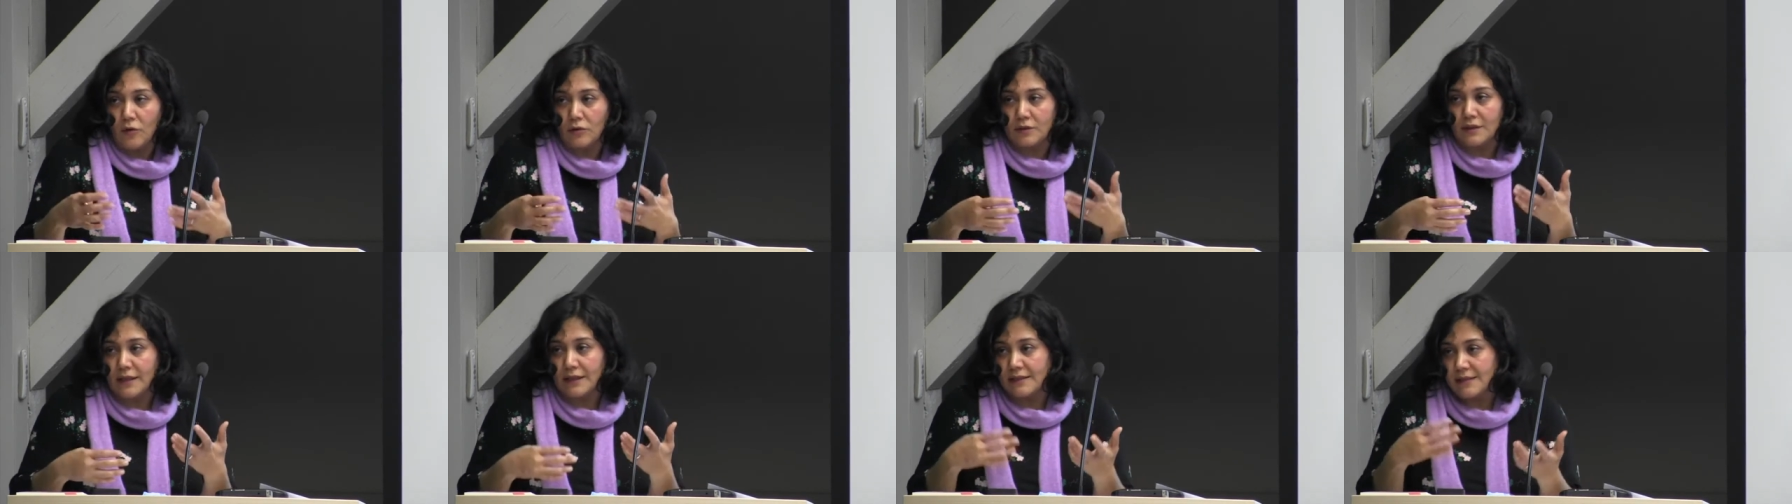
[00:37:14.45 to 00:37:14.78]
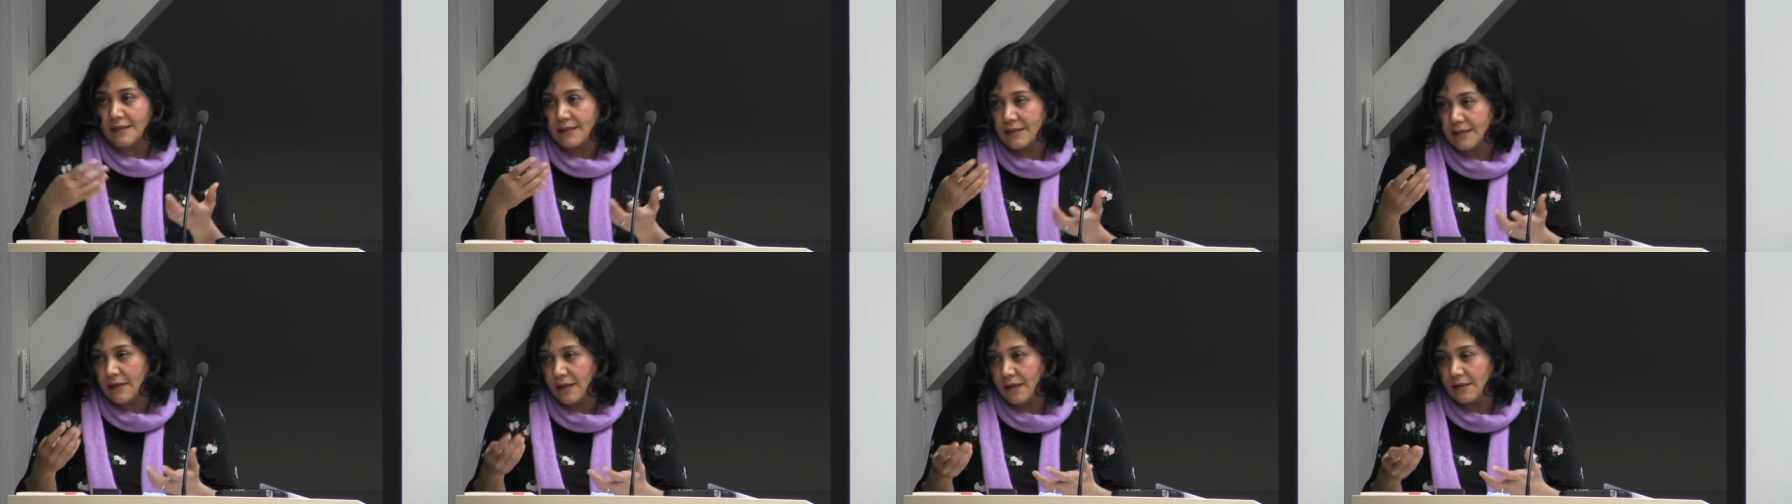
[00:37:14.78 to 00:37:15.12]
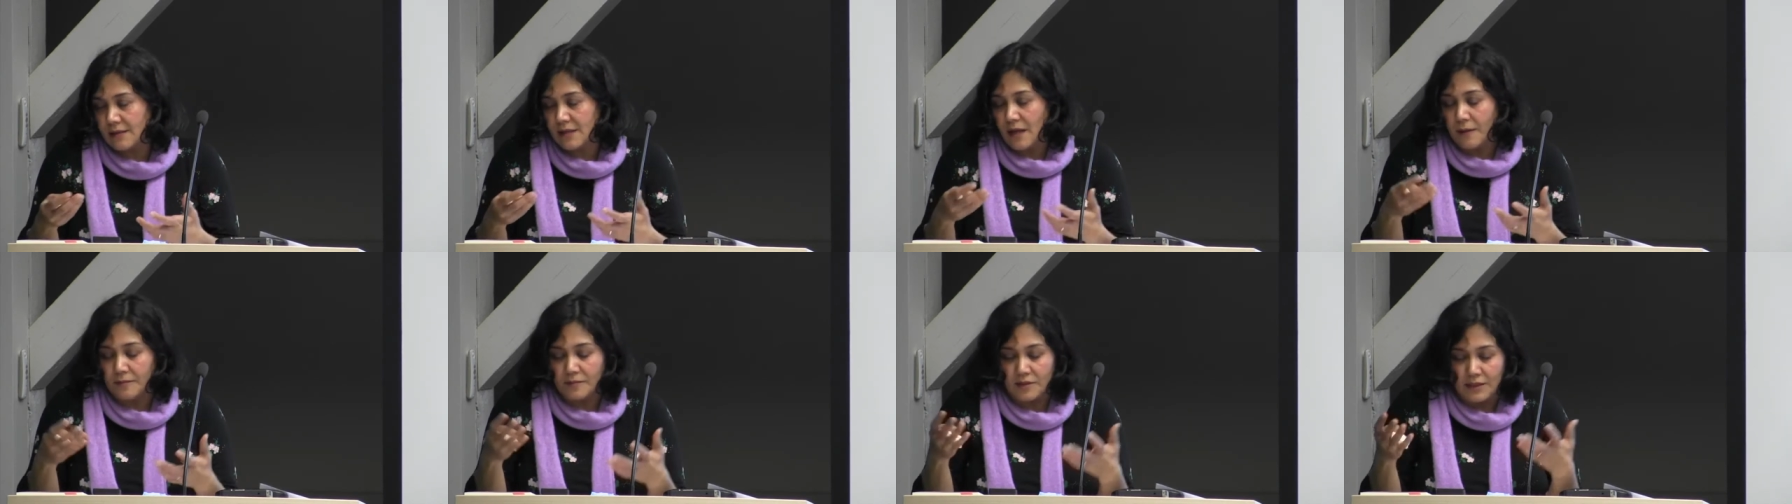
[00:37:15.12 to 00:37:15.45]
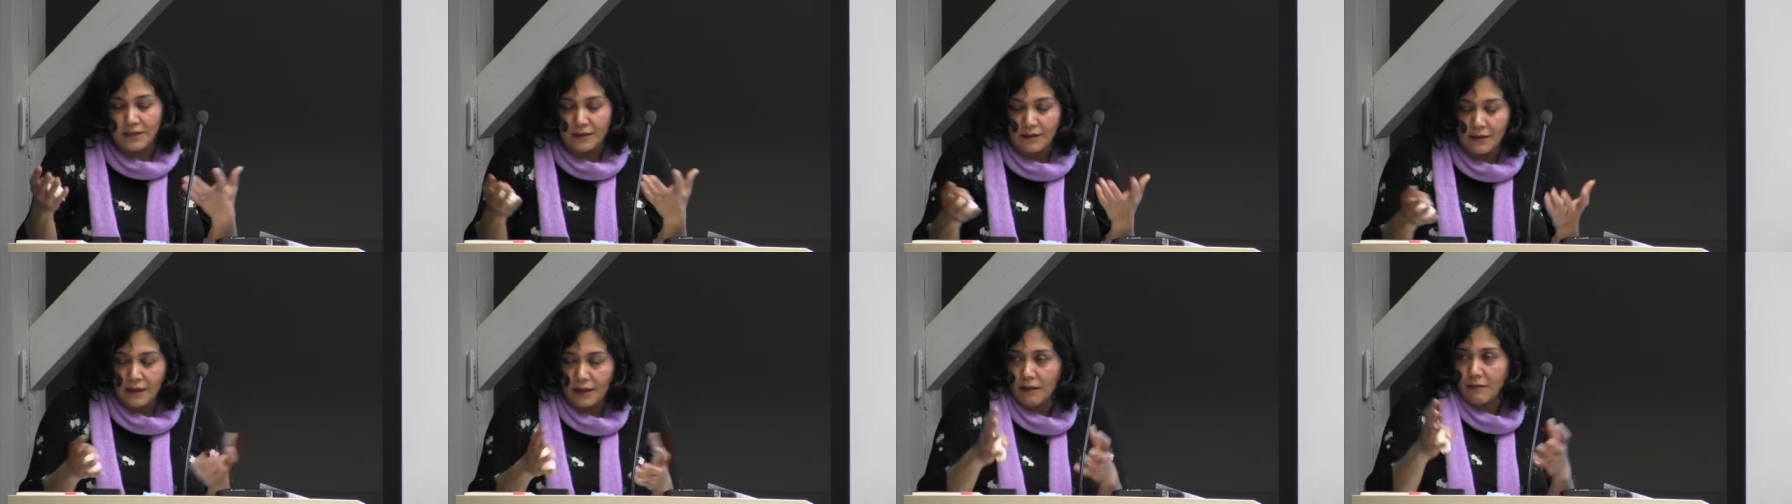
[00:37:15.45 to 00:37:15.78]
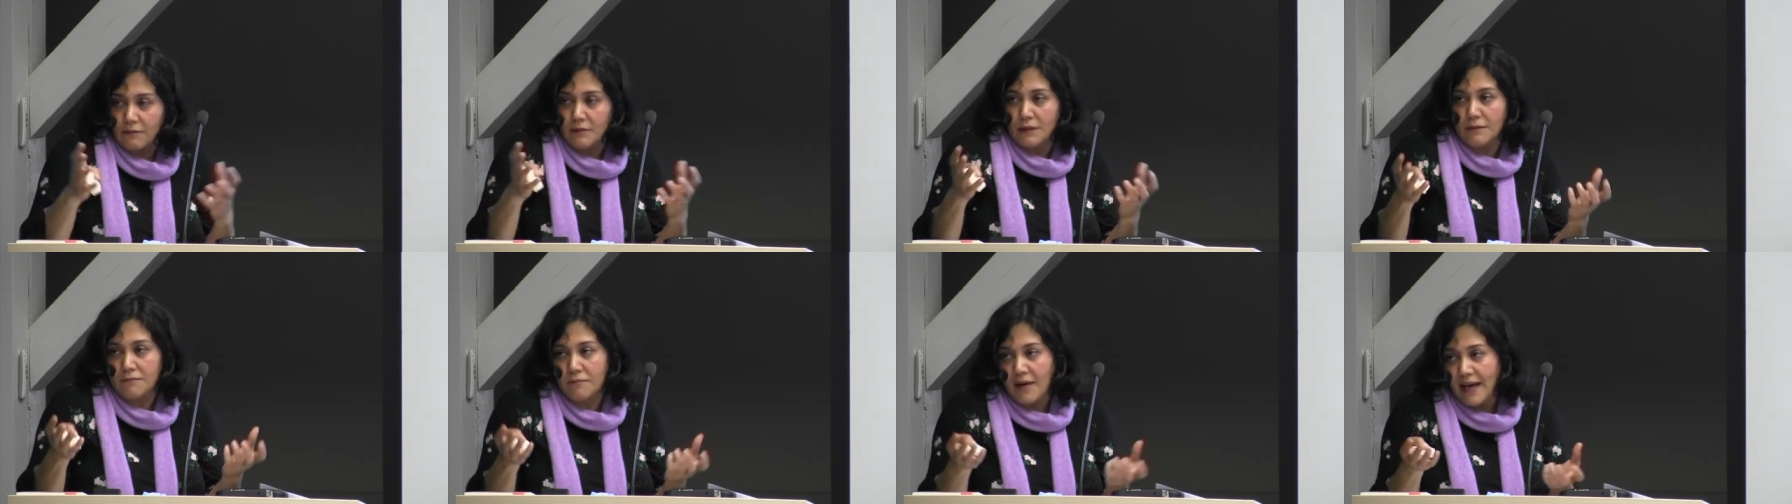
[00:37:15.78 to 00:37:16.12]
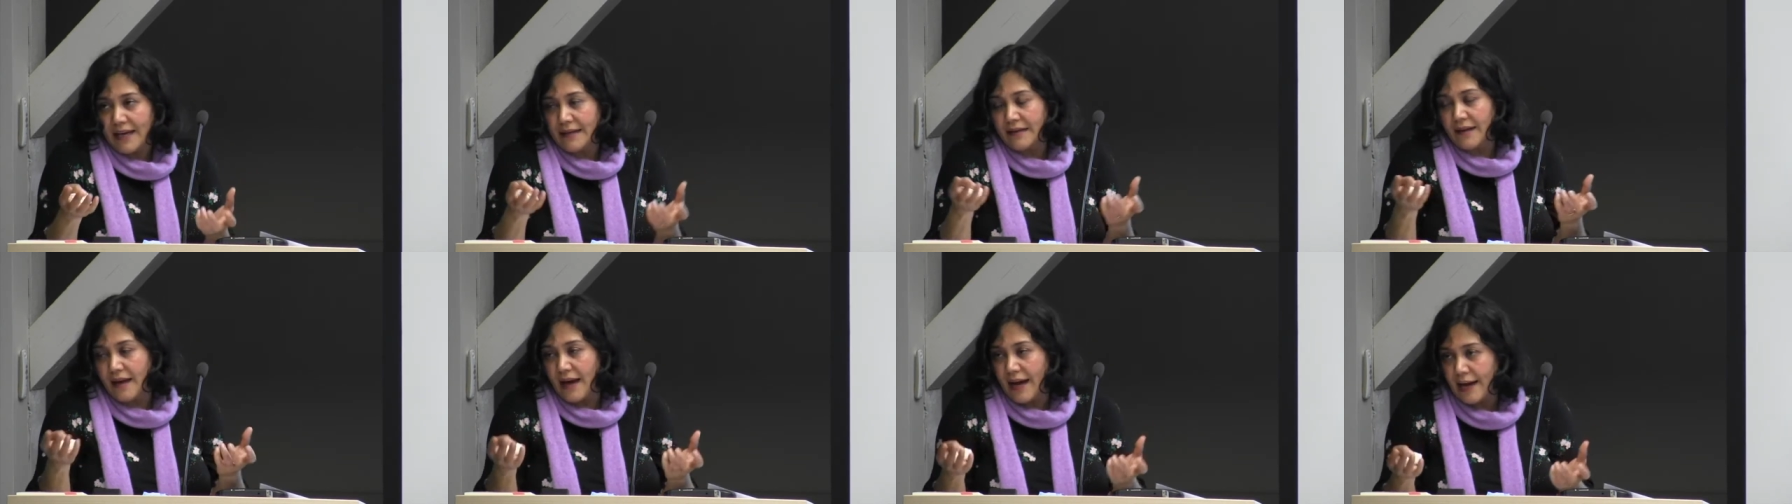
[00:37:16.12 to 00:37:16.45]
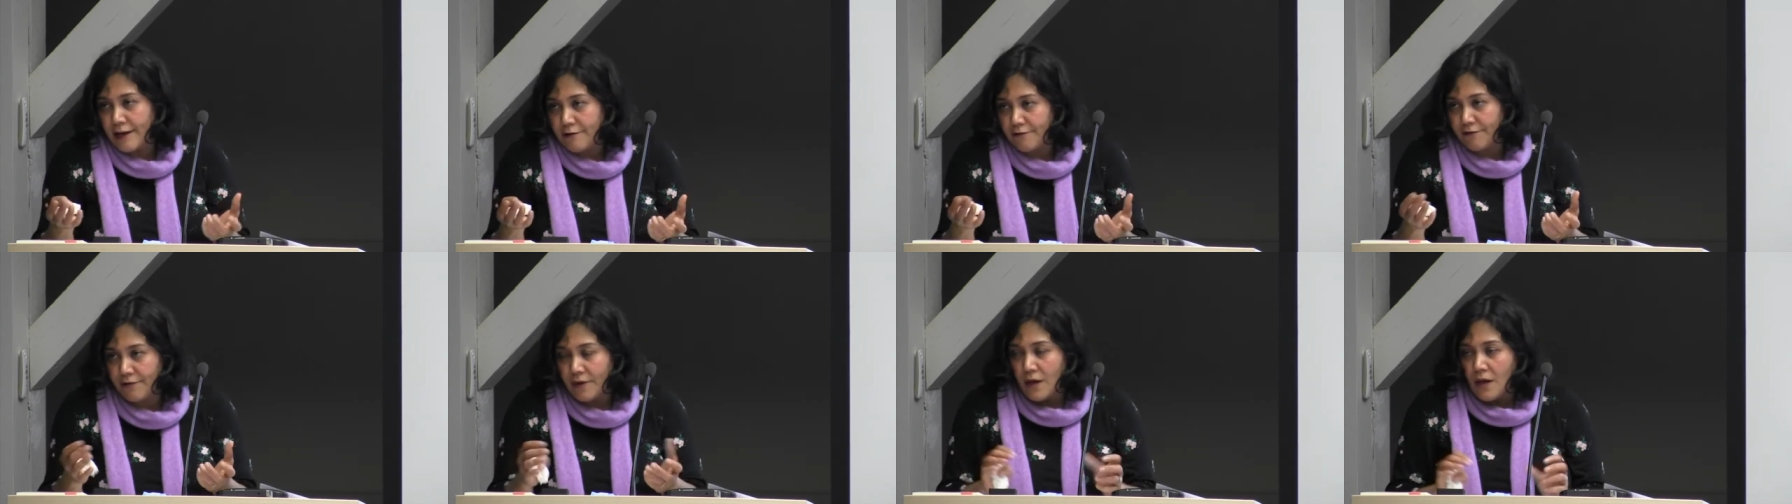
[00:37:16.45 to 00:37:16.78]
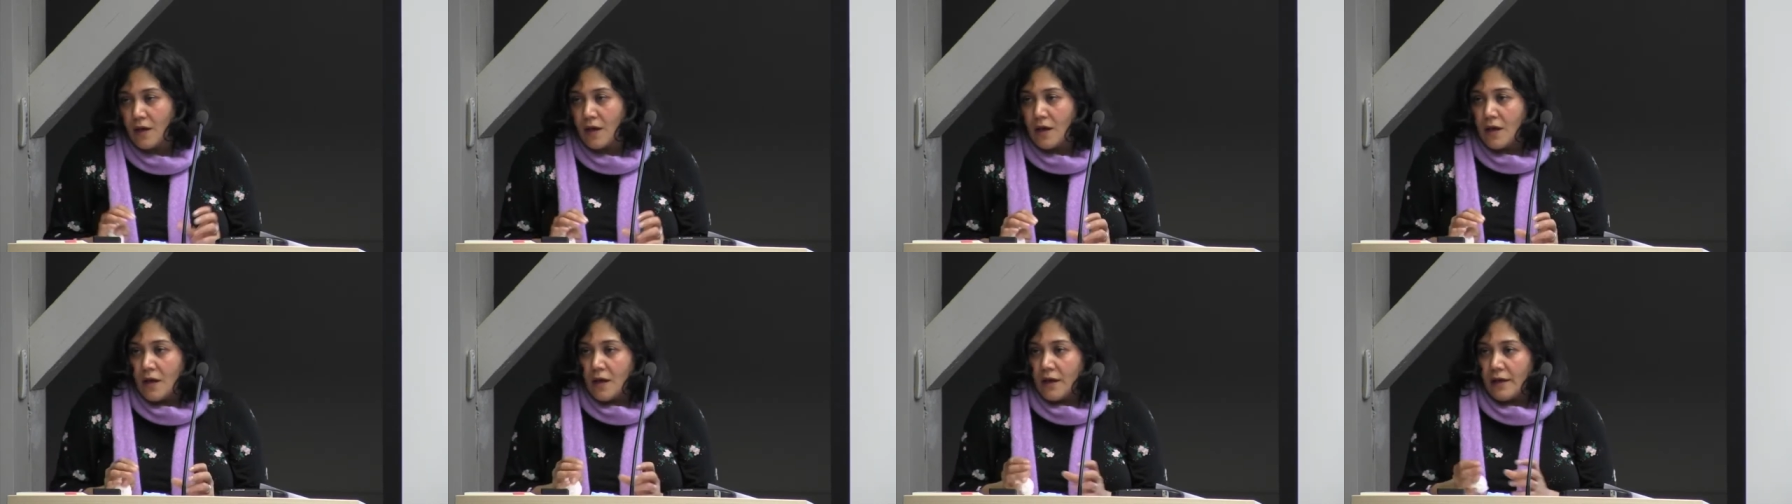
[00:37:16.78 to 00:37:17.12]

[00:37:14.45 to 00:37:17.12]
or there is something in my life,